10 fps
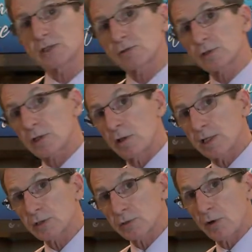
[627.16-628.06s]
there's
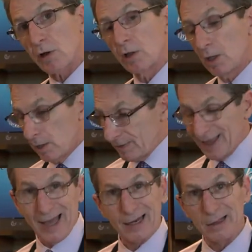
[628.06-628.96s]
cholesterol,
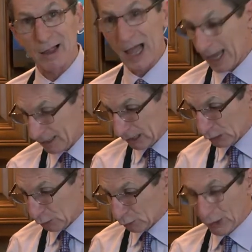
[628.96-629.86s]
not a lot, a
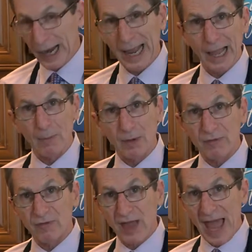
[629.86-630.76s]
gram of
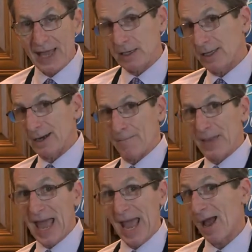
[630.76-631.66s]
fat in a
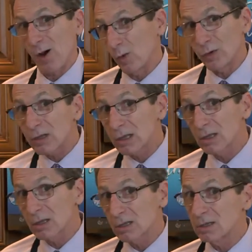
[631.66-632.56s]
pound.
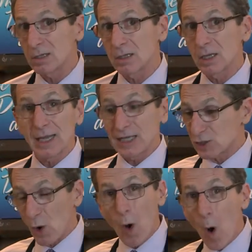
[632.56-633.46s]

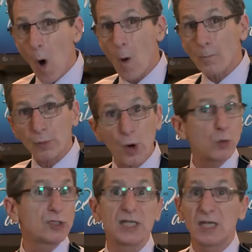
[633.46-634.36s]
It's all
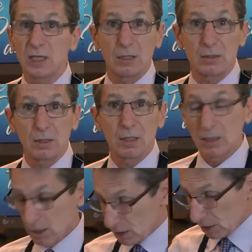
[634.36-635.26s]
protein.
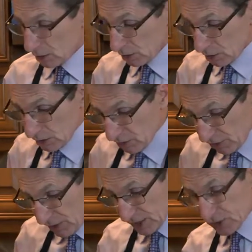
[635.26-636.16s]

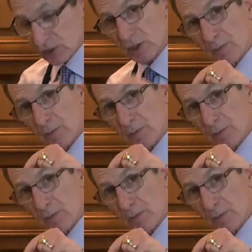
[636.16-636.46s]
This is a